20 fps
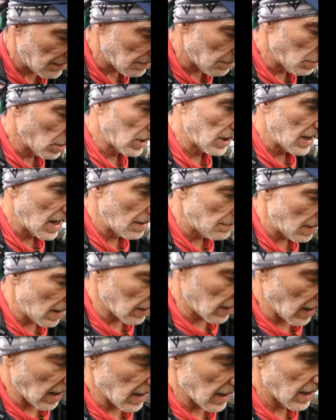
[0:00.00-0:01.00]
have to book an
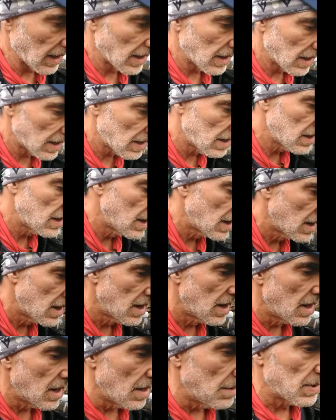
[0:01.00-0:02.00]
albergue,
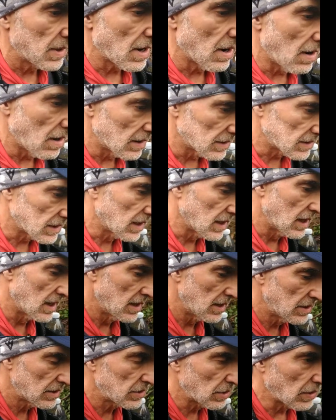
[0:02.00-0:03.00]
because
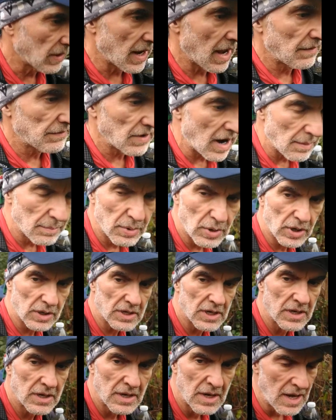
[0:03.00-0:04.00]
shortly after I
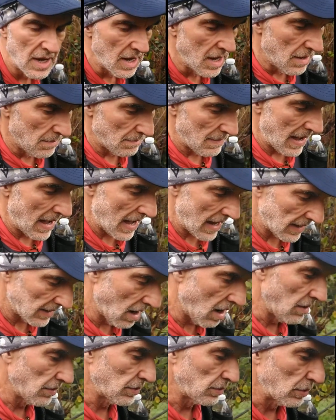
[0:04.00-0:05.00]
booked mine,
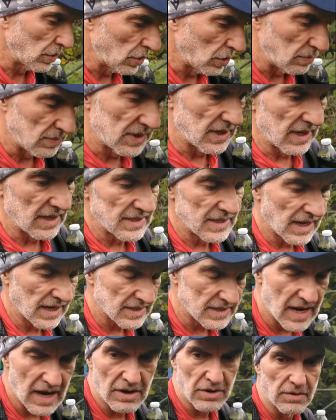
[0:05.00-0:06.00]
all the rooms in this
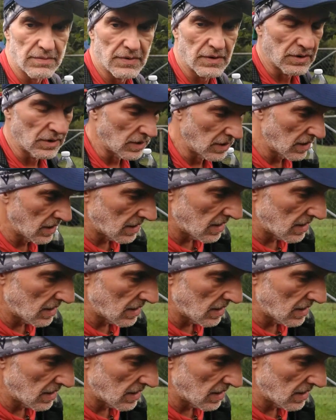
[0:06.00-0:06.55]
next town are full.